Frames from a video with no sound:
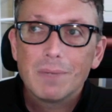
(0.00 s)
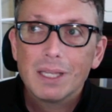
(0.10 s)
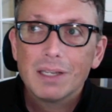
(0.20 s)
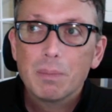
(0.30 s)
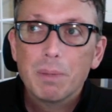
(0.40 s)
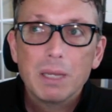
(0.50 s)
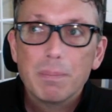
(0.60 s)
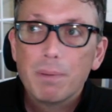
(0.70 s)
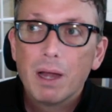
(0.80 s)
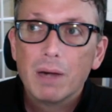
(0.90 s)
depending
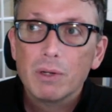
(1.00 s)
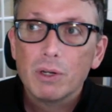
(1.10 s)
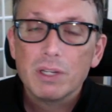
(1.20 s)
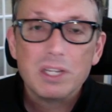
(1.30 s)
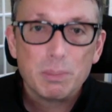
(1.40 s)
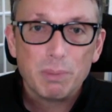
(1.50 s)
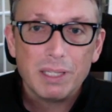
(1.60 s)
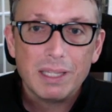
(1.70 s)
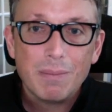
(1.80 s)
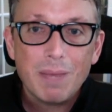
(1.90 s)
upon your
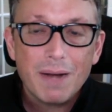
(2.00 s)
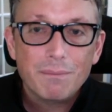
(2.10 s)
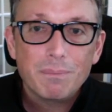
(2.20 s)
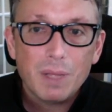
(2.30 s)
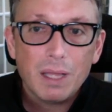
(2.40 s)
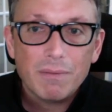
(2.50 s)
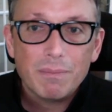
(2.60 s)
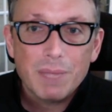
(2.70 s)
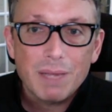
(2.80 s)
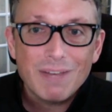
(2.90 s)
discipline, they may not
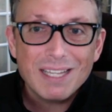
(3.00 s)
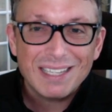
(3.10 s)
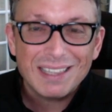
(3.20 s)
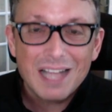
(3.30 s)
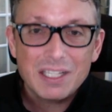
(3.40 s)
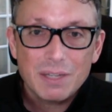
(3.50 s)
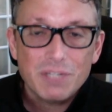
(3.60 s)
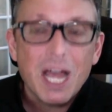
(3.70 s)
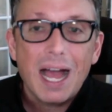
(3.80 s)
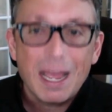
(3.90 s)
invested lots of
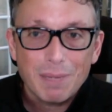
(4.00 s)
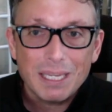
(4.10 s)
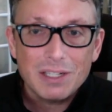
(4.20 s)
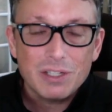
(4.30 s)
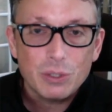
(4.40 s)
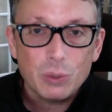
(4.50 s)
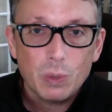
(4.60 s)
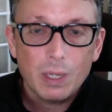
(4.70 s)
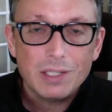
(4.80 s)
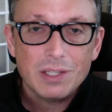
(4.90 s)
time into
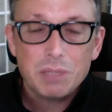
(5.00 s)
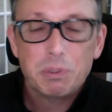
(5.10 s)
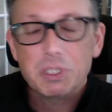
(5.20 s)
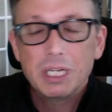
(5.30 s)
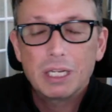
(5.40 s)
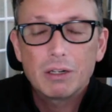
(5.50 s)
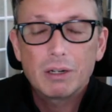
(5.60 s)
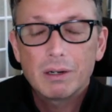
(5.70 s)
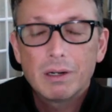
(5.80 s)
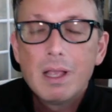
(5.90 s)
this
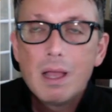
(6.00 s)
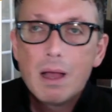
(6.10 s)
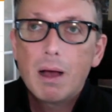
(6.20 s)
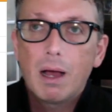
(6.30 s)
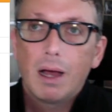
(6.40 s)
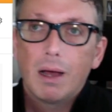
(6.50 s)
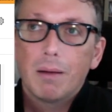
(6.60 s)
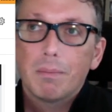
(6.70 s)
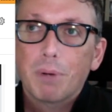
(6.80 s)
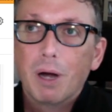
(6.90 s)
particular
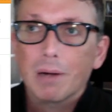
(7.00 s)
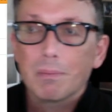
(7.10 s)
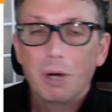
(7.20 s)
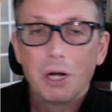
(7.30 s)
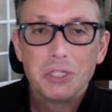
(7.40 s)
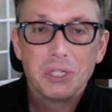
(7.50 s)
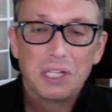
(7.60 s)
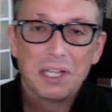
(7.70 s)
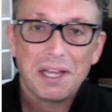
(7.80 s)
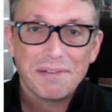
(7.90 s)
part and
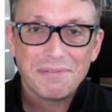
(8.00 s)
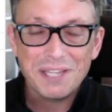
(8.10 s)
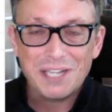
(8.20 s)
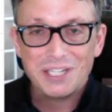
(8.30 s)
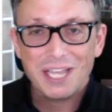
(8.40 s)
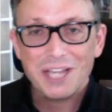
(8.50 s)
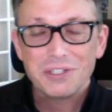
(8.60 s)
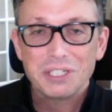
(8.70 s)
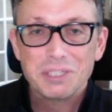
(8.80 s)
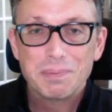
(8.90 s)
parcel of the
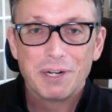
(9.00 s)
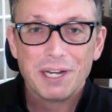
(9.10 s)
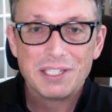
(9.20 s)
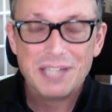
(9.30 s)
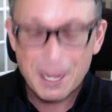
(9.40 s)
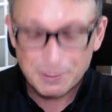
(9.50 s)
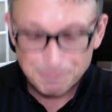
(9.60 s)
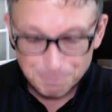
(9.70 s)
educational experience. Now,